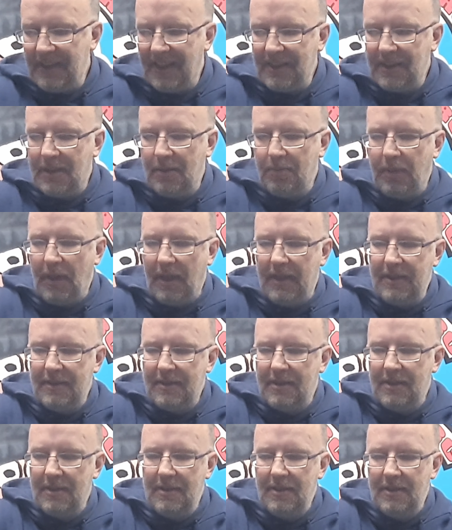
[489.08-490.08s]
anchor
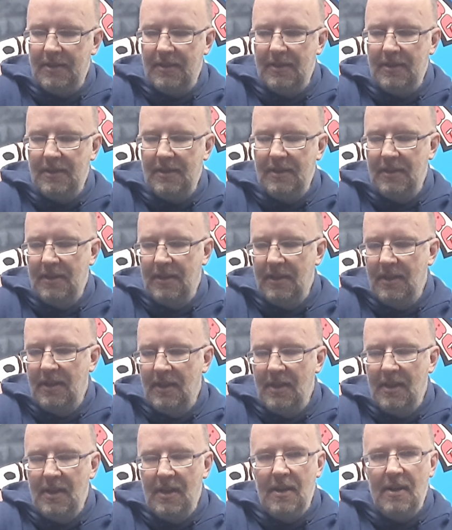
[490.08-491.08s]
plate
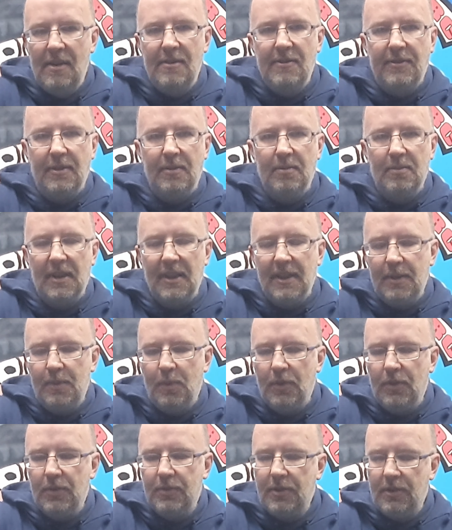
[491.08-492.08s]
from Lee
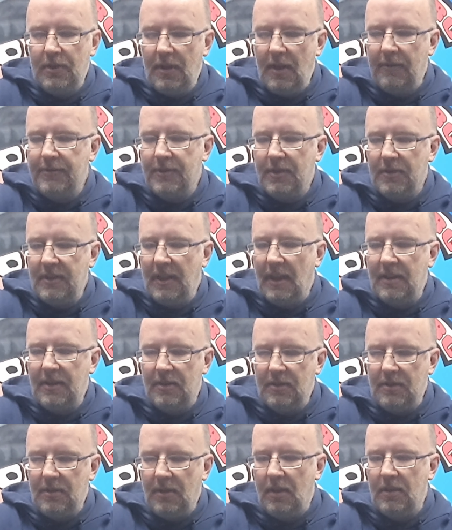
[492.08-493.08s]
Wood. I've done that
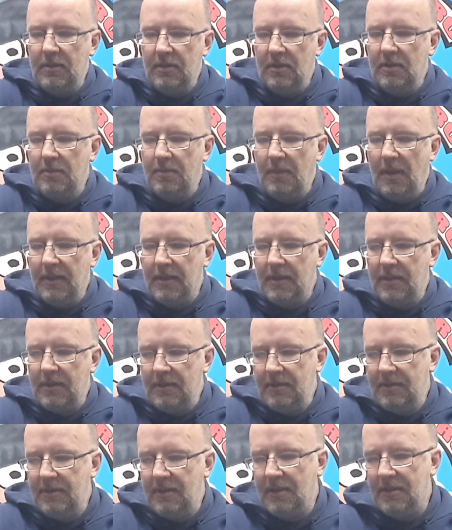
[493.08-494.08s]
on all my
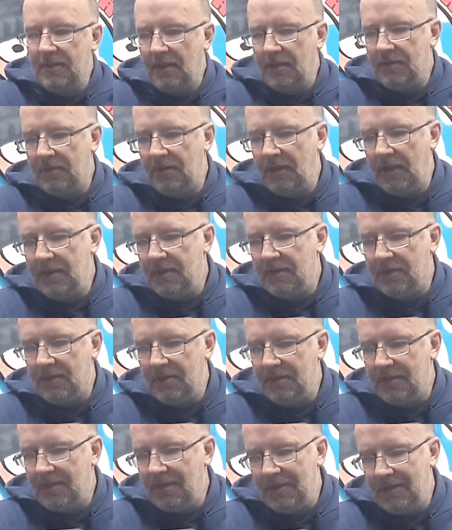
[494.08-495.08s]
6S cranes
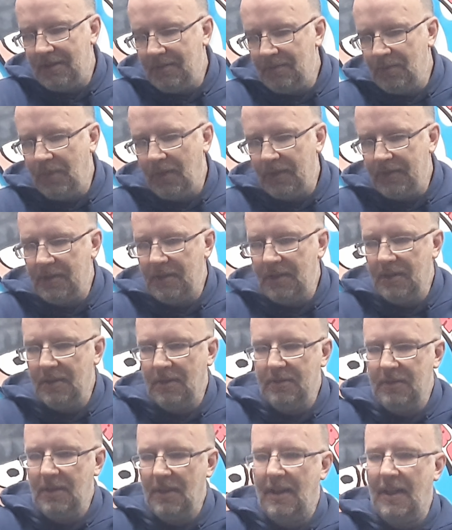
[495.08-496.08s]
because you
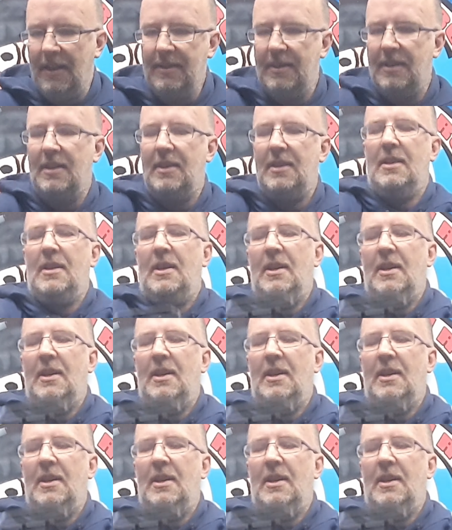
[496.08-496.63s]
land it